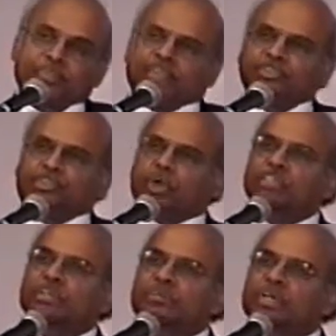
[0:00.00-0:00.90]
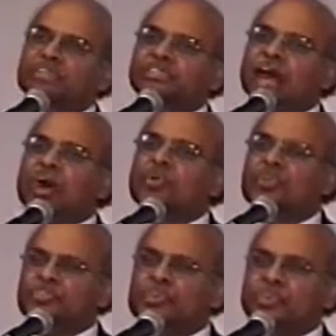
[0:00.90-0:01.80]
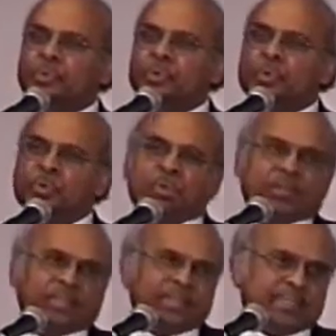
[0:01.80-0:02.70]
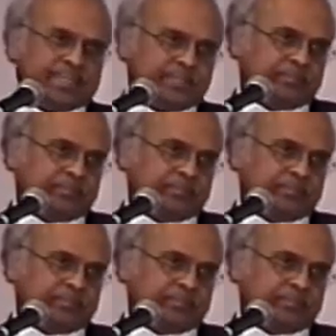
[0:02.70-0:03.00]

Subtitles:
And Joshua is now the new leader.